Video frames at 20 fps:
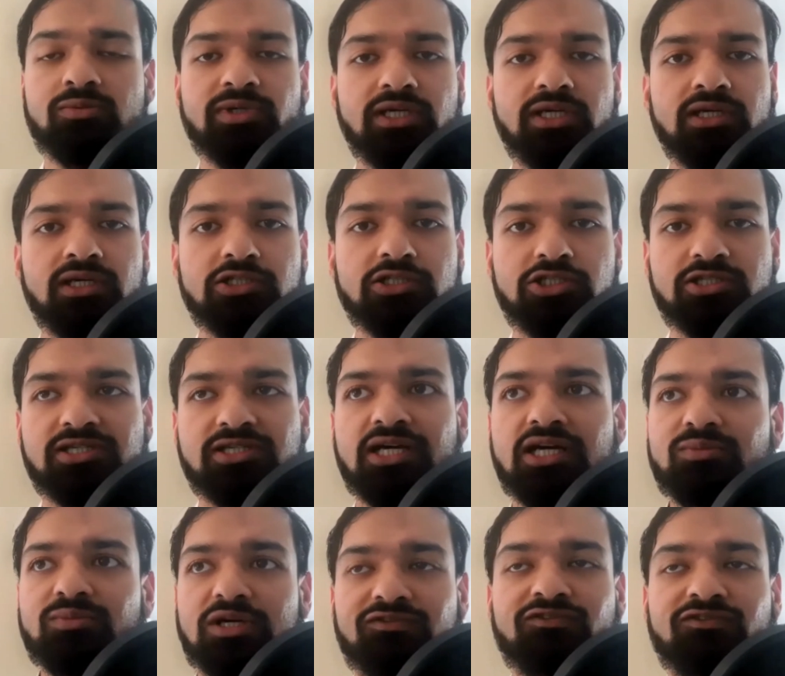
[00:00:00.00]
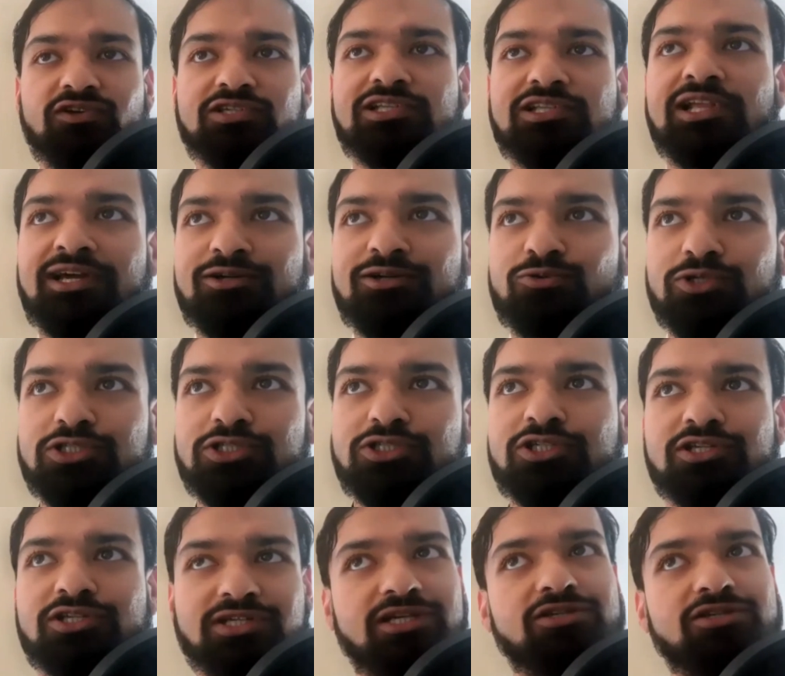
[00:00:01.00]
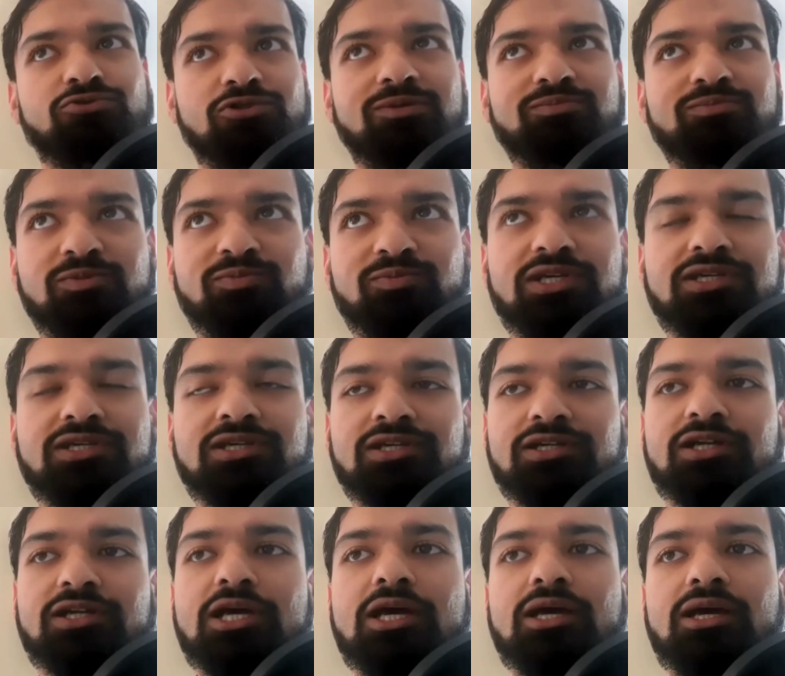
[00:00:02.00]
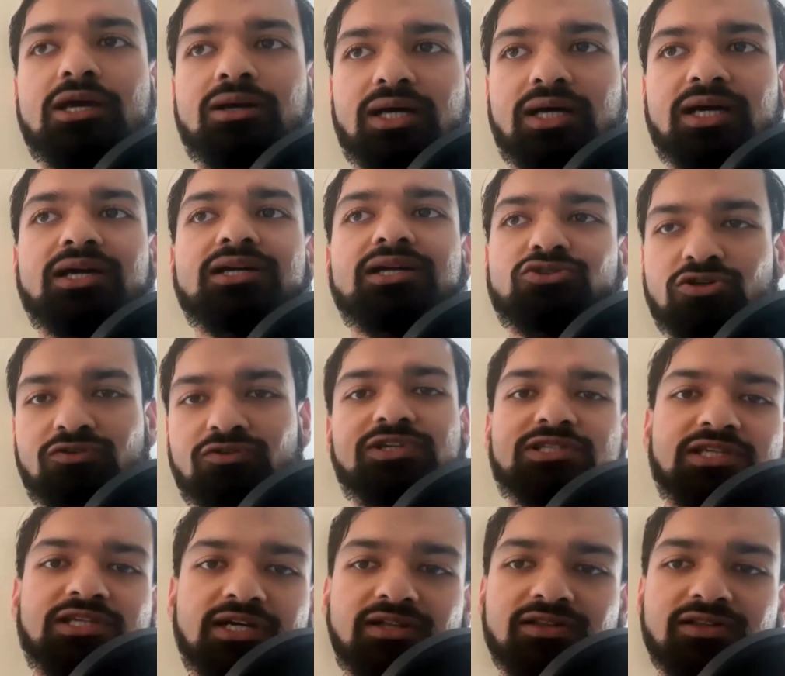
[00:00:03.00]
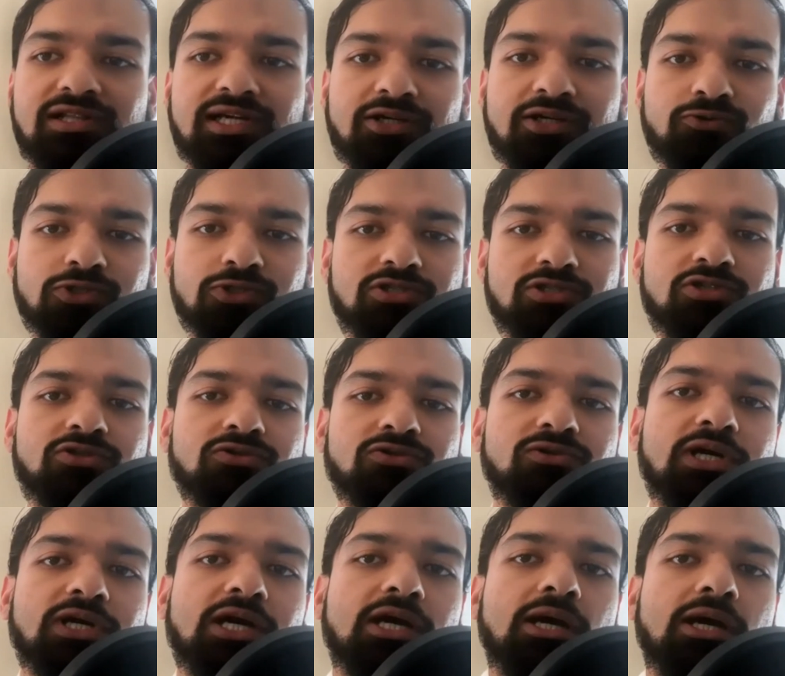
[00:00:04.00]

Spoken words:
but English is kind of my first language because I grew up speaking it, and obviously other languages too.